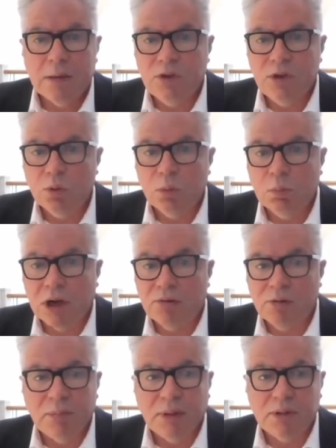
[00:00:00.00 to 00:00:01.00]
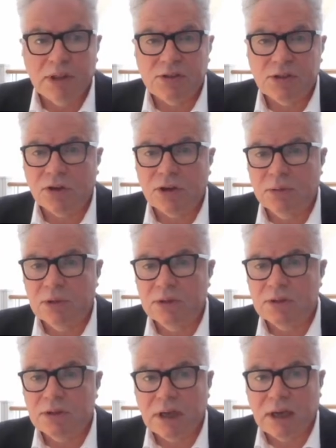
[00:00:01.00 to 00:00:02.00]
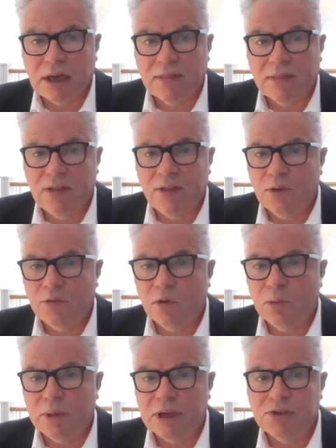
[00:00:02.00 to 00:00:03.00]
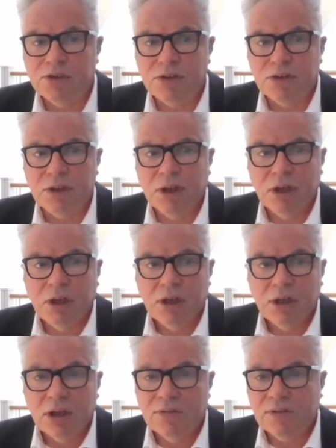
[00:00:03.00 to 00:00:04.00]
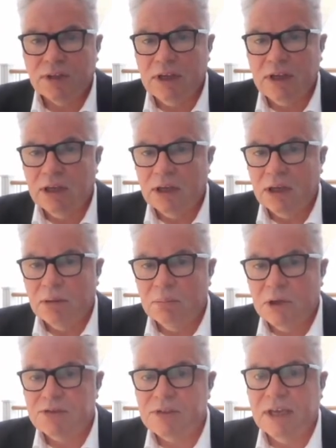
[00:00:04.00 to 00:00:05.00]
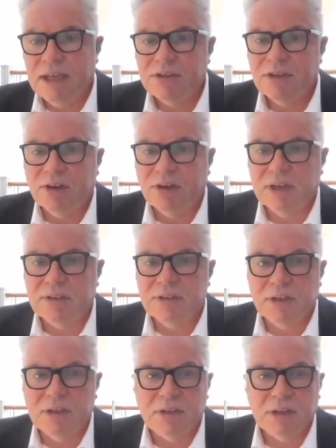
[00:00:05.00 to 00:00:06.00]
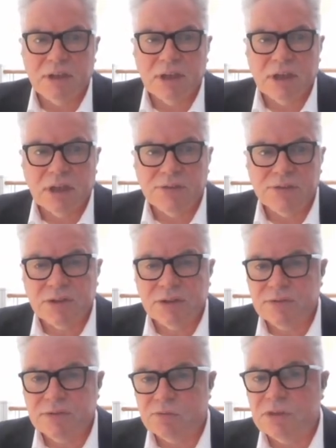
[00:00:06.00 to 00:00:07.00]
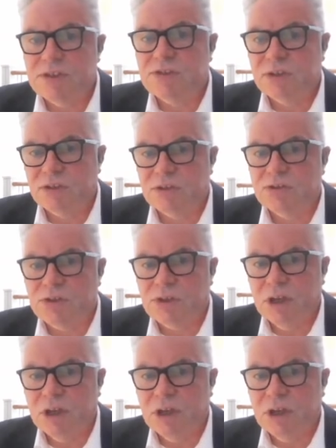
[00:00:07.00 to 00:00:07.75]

you might remember this document, and then the formation of the most integrated health service research